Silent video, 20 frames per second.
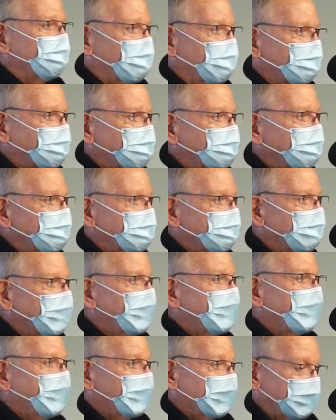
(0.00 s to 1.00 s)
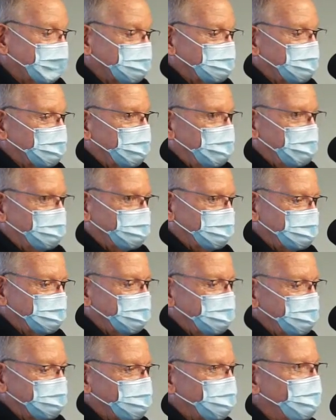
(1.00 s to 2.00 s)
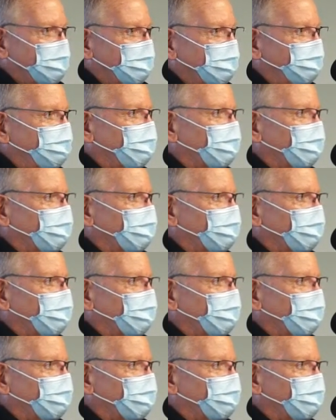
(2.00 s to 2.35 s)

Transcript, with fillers: vaccine instead of having 10, 12,